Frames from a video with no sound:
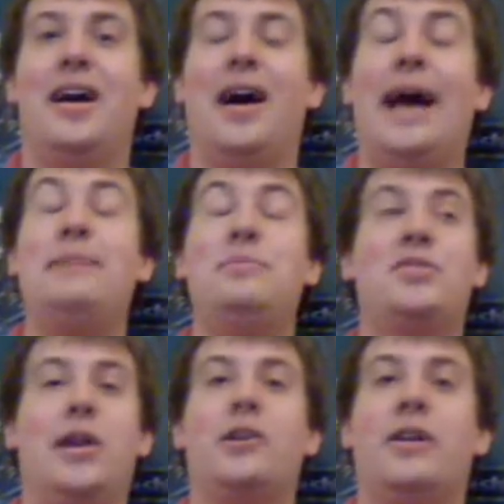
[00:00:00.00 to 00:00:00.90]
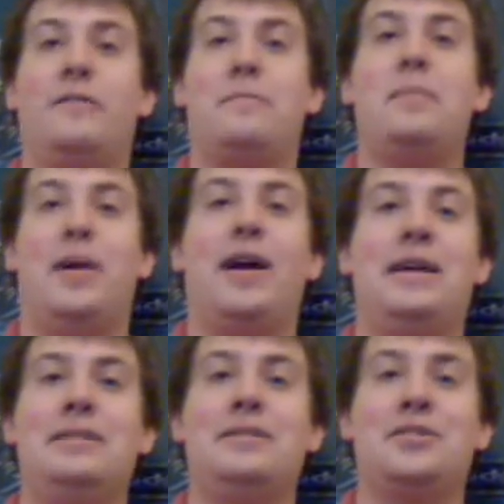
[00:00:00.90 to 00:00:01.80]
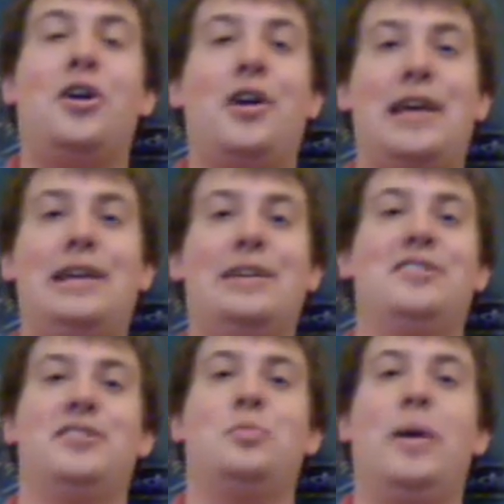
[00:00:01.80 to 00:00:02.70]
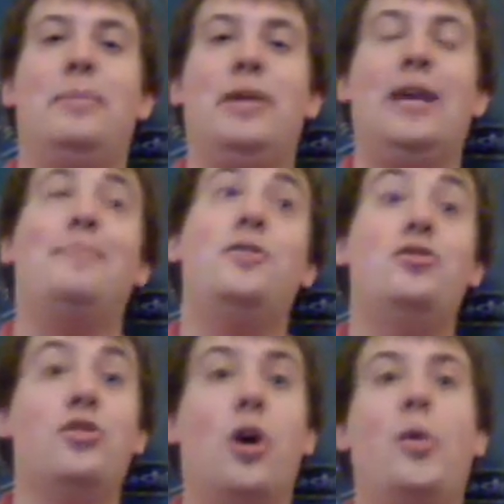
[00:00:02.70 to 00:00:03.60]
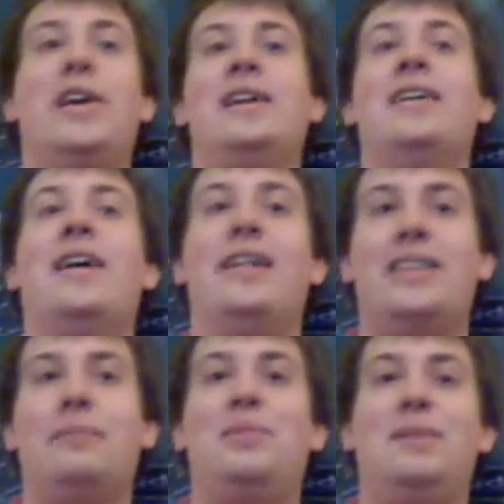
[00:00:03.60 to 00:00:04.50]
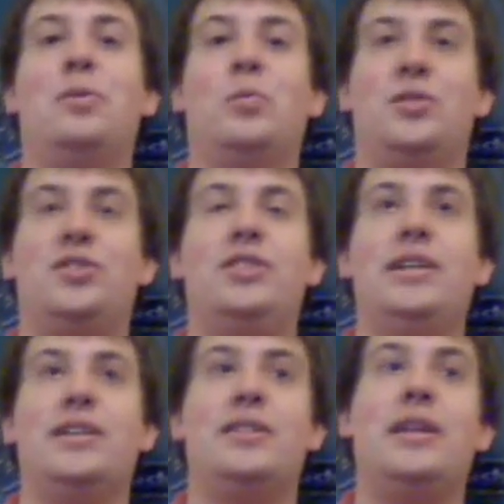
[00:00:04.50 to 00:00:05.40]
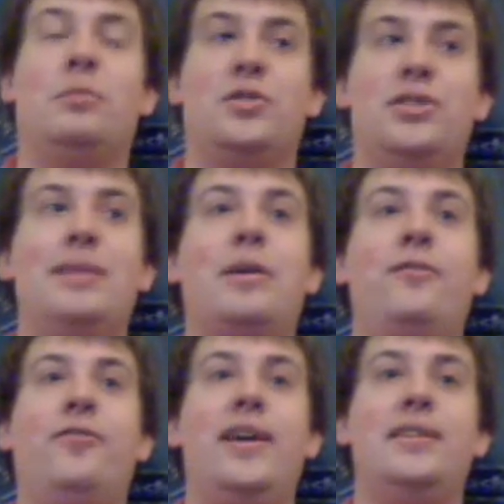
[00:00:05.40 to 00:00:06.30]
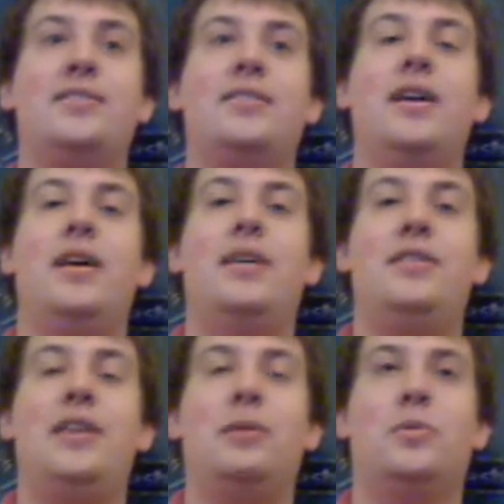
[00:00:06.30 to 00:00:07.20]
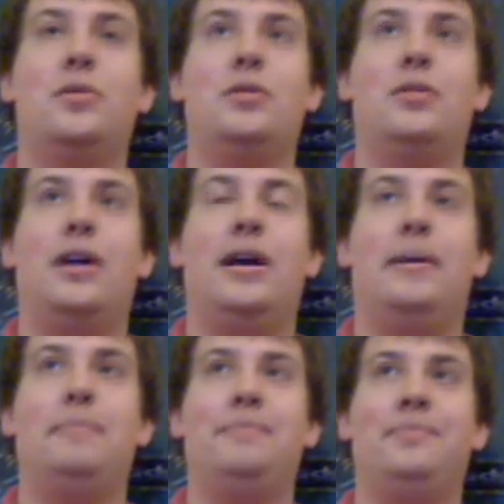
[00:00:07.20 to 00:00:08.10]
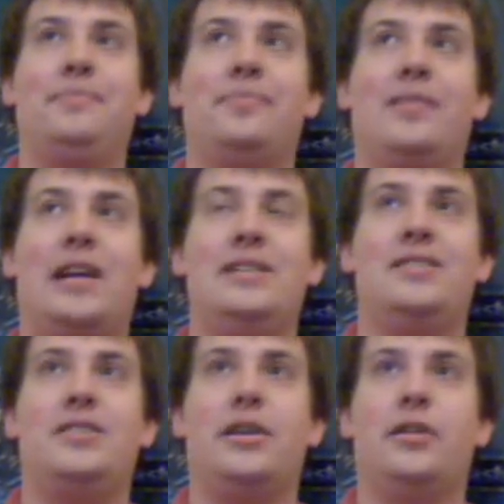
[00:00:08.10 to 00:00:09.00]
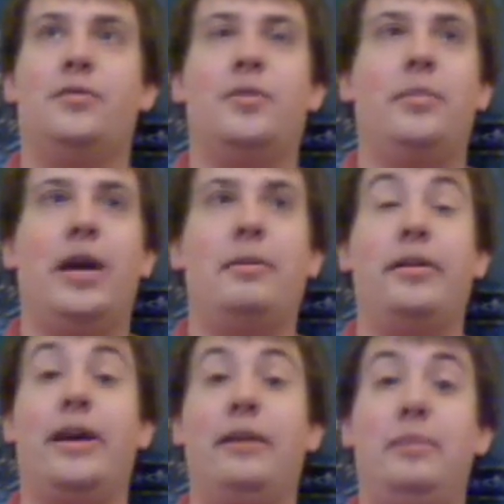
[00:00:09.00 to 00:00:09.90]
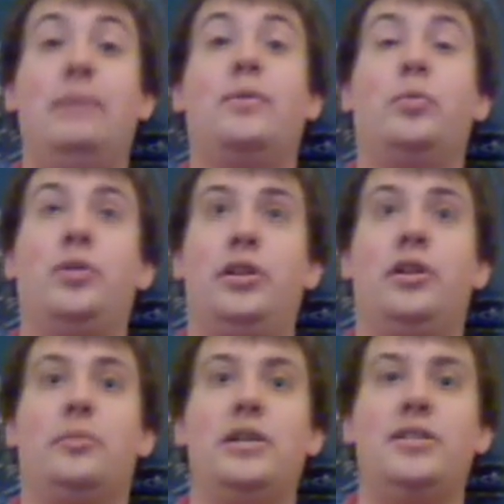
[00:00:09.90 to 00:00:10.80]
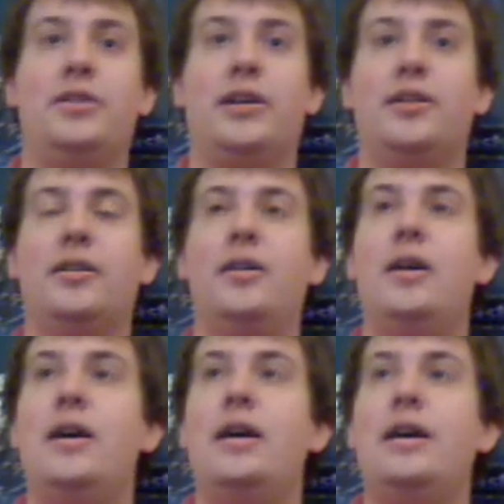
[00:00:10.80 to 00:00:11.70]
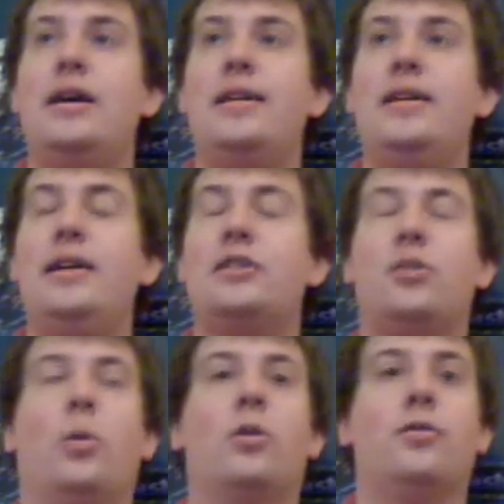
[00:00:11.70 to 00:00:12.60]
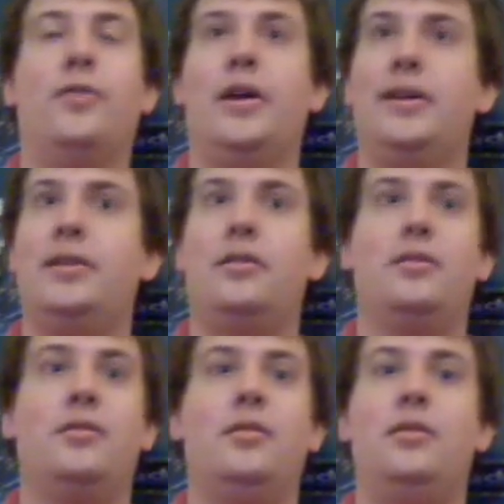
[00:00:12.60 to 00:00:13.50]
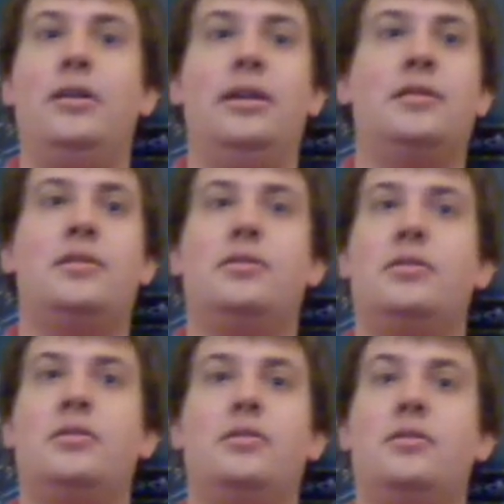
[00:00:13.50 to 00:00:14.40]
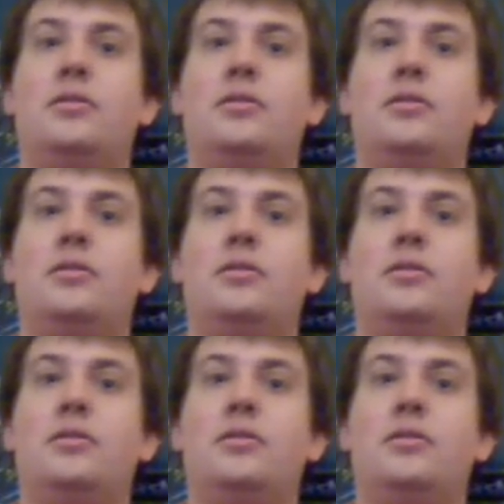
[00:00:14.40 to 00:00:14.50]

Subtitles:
I'm scared out of my mind of talking into this webcam, knowing that people will see it. They will see my face. They will. I stutter from time to time. People will hear me stutter. It's horrifying. It's